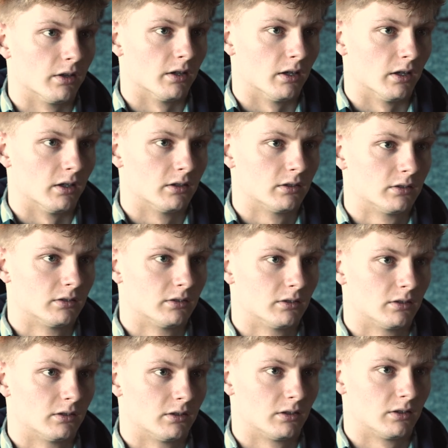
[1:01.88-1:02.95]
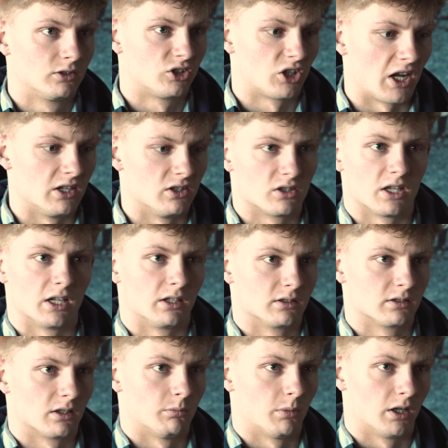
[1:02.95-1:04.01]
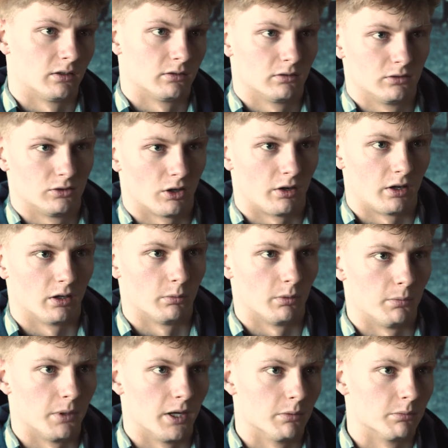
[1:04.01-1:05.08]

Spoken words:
that changed things in my journey a wee bit.